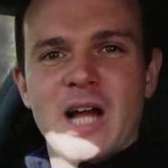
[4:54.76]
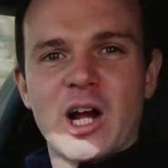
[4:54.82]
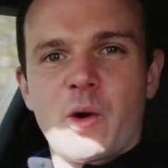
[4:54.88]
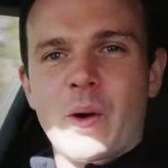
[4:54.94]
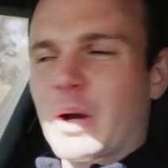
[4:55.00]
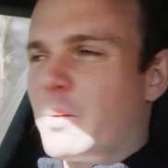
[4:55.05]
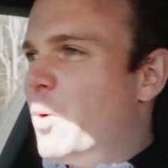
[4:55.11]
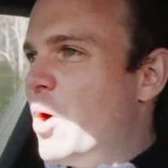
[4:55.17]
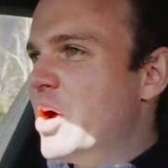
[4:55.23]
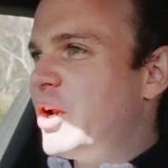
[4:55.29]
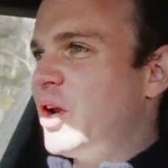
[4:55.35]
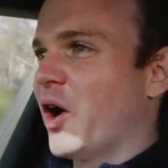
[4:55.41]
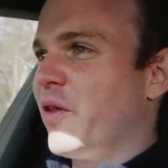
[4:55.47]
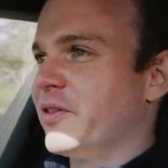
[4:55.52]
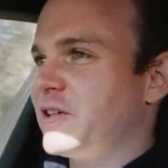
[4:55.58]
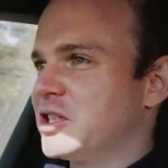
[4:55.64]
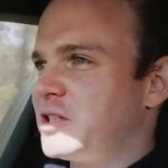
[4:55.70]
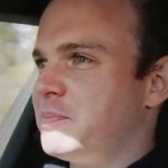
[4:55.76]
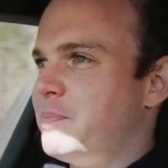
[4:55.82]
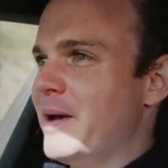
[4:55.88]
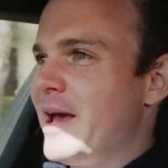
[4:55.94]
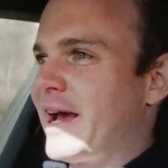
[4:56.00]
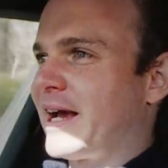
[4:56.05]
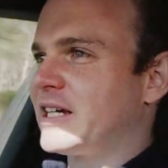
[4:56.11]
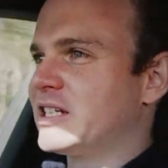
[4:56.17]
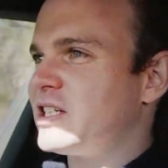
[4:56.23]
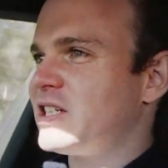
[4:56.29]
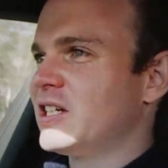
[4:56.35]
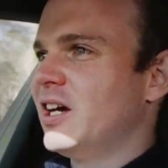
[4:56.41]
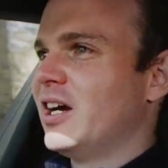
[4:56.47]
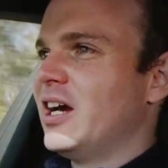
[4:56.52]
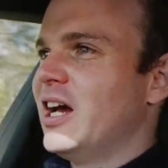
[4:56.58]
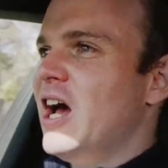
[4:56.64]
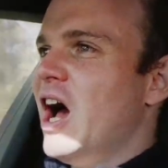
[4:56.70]
a quick word on the specs.
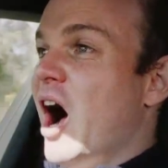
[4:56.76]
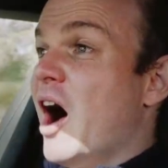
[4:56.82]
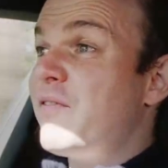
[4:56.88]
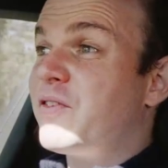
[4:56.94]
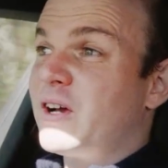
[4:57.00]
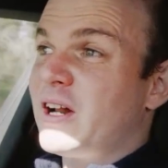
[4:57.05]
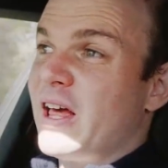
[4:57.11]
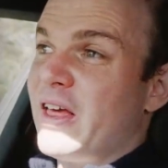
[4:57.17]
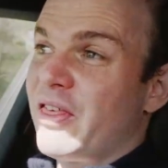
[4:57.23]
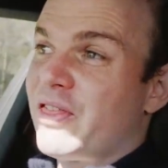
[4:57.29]
I've got a